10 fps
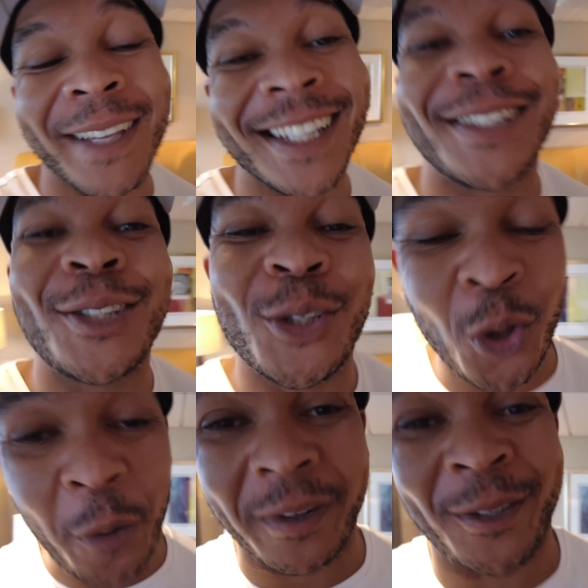be
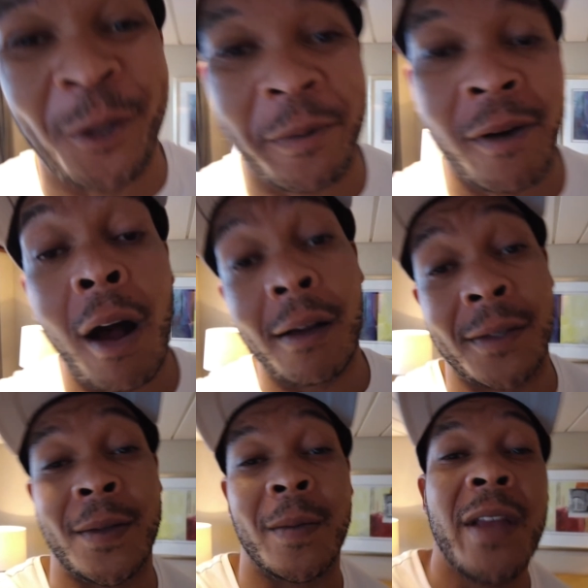super awesome.